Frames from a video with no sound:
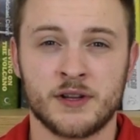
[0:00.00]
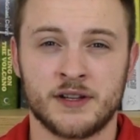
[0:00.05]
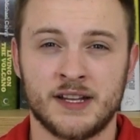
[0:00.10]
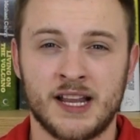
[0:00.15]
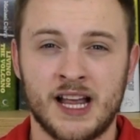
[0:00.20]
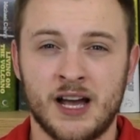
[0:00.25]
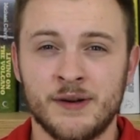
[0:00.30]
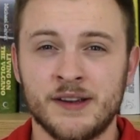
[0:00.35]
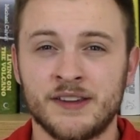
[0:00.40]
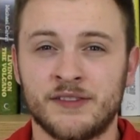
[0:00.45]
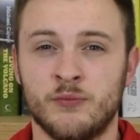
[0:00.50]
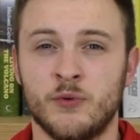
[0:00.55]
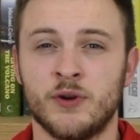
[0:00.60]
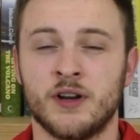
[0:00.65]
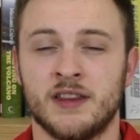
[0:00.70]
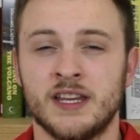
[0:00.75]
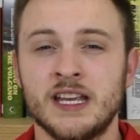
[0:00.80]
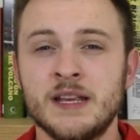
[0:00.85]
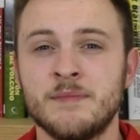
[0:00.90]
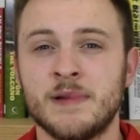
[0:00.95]
He now is one
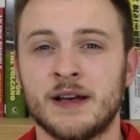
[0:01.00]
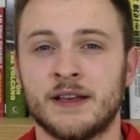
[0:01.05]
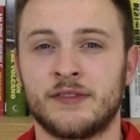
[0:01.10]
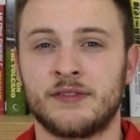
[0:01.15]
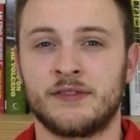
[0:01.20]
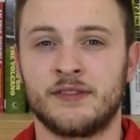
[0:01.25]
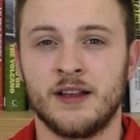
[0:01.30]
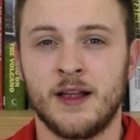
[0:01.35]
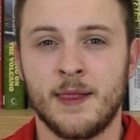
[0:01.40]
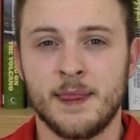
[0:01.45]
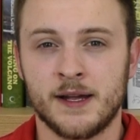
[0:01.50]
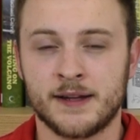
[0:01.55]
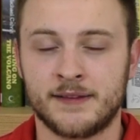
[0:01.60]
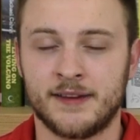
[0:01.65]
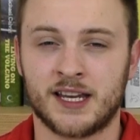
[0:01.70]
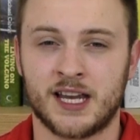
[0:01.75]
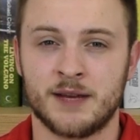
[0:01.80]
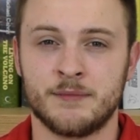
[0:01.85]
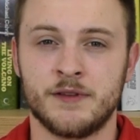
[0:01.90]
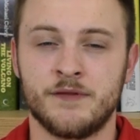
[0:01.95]
of the best
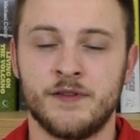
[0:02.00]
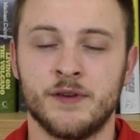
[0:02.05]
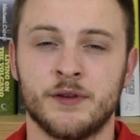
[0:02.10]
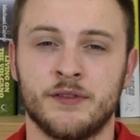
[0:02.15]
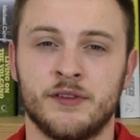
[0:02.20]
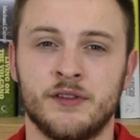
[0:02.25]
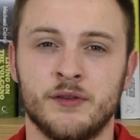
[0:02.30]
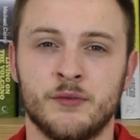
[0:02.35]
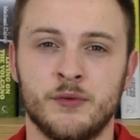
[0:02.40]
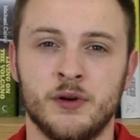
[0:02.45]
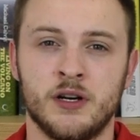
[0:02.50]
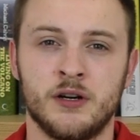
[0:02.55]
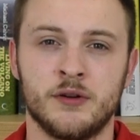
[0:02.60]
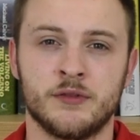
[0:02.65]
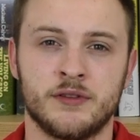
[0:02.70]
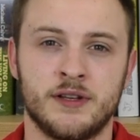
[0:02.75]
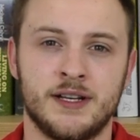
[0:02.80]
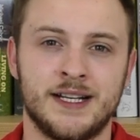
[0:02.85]
attacking midfielders in the world,